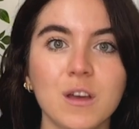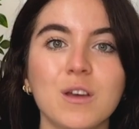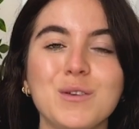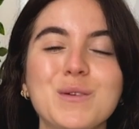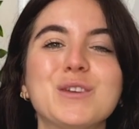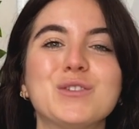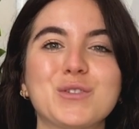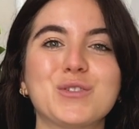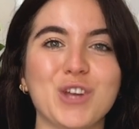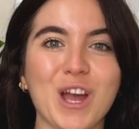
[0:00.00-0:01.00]
you can
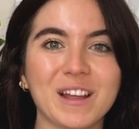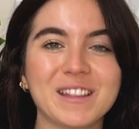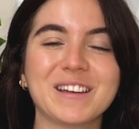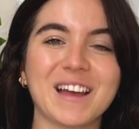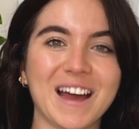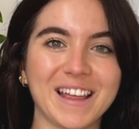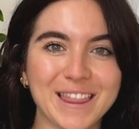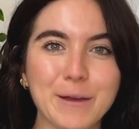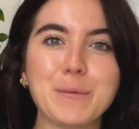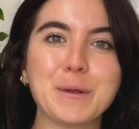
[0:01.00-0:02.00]
just check the guide
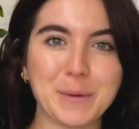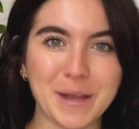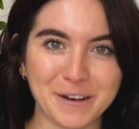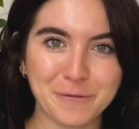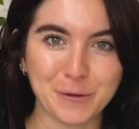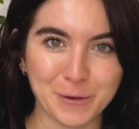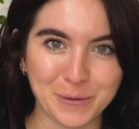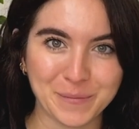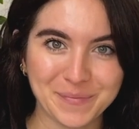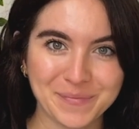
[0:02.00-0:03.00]
that we created for you.
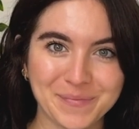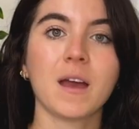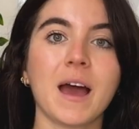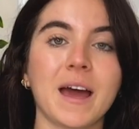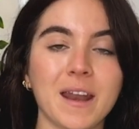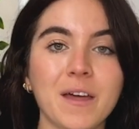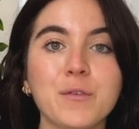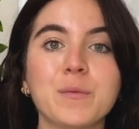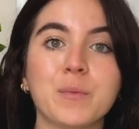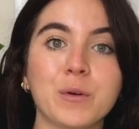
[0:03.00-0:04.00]
Another
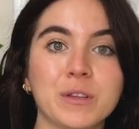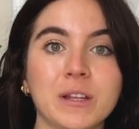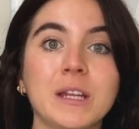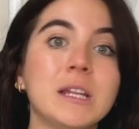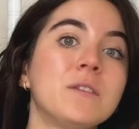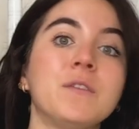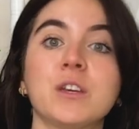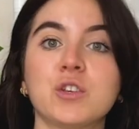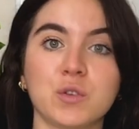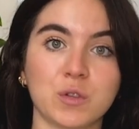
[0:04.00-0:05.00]
important
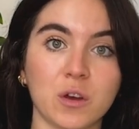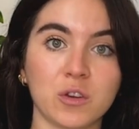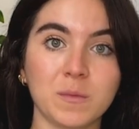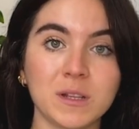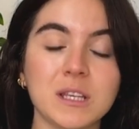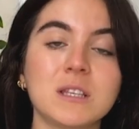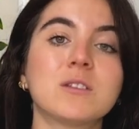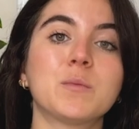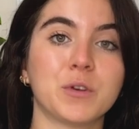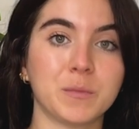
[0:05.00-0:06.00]
identification document is
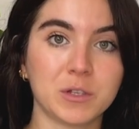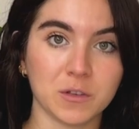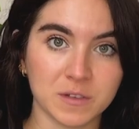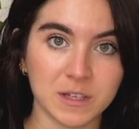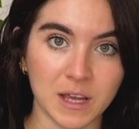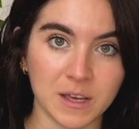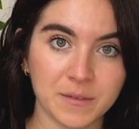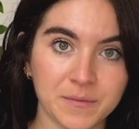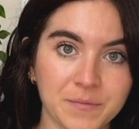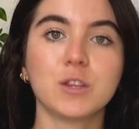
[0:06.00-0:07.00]
the permit of stay.
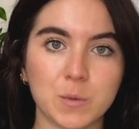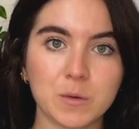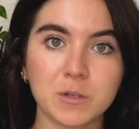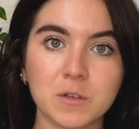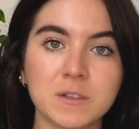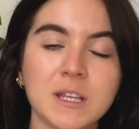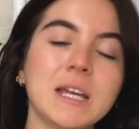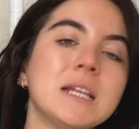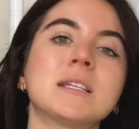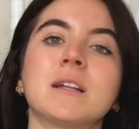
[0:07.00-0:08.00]
The permit of stay
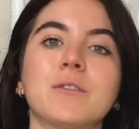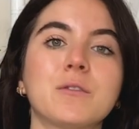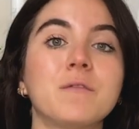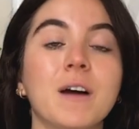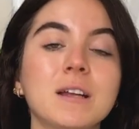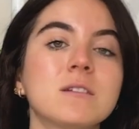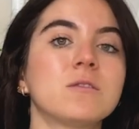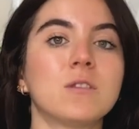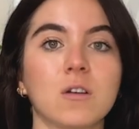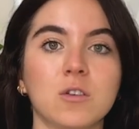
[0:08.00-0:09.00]
is another vital
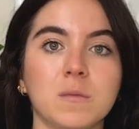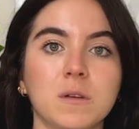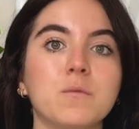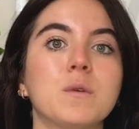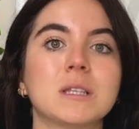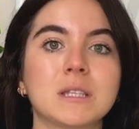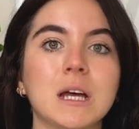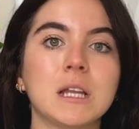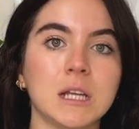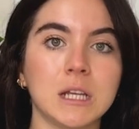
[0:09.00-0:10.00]
document when
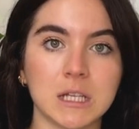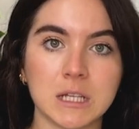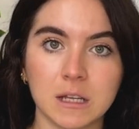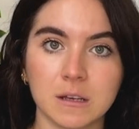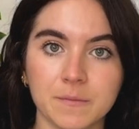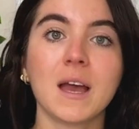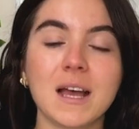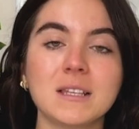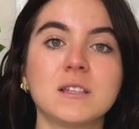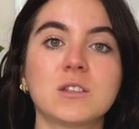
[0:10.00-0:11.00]
studying in Italy,
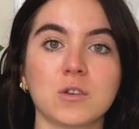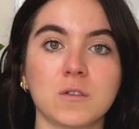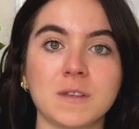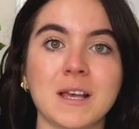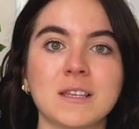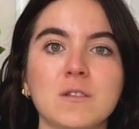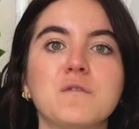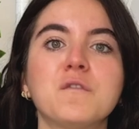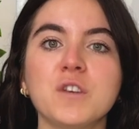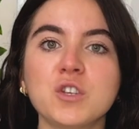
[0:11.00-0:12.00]
as it serves as an
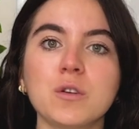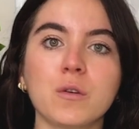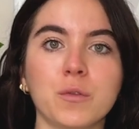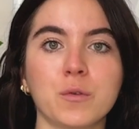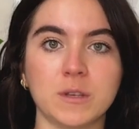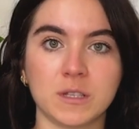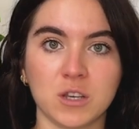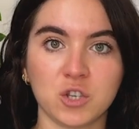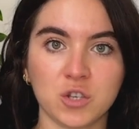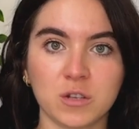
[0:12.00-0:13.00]
official
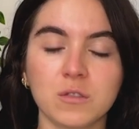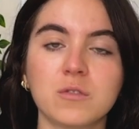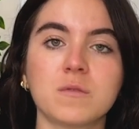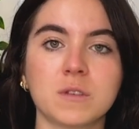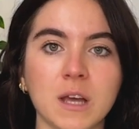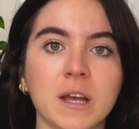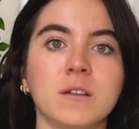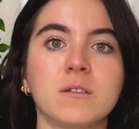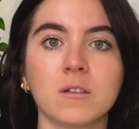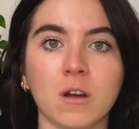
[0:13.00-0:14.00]
authorization to reside
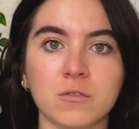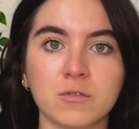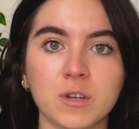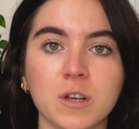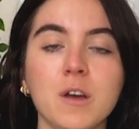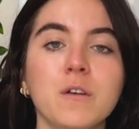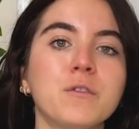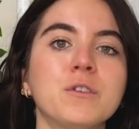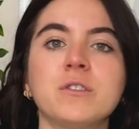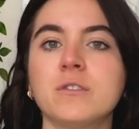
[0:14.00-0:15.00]
in the country
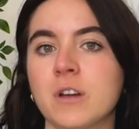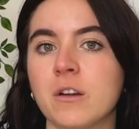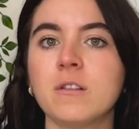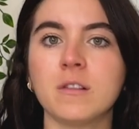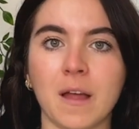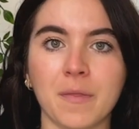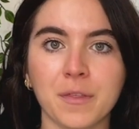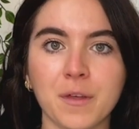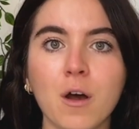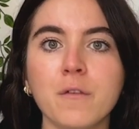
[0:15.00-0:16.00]
for the entire length
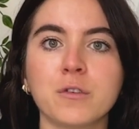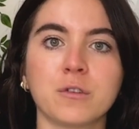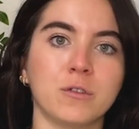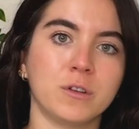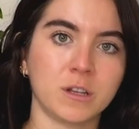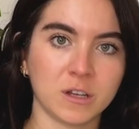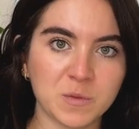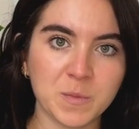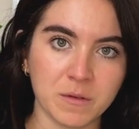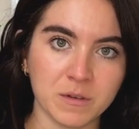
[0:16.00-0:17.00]
of your learning
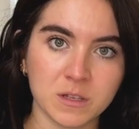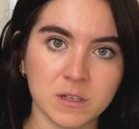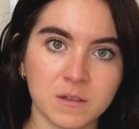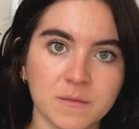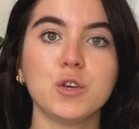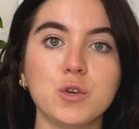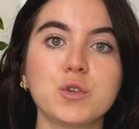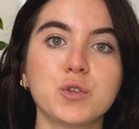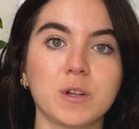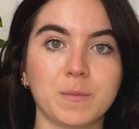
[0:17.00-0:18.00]
experience. You
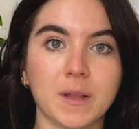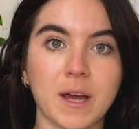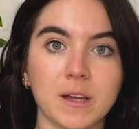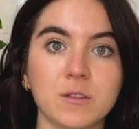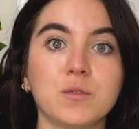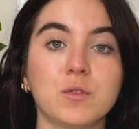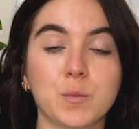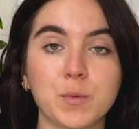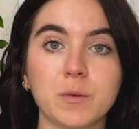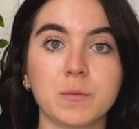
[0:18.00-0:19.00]
should apply to the
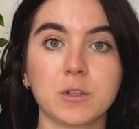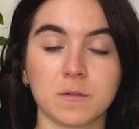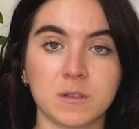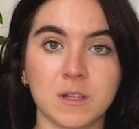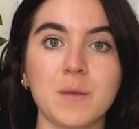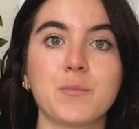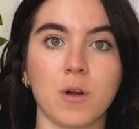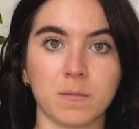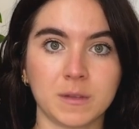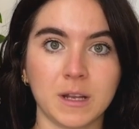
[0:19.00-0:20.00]
permit of stay
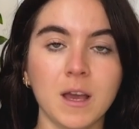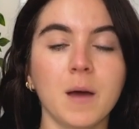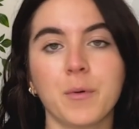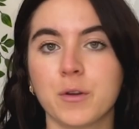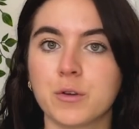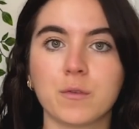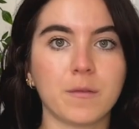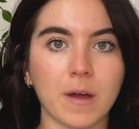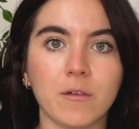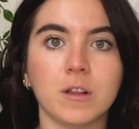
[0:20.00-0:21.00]
promptly upon your
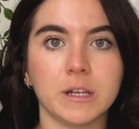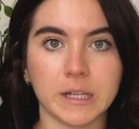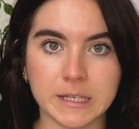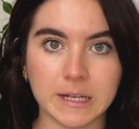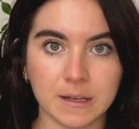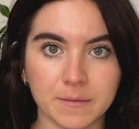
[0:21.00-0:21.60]
arrival in Italy,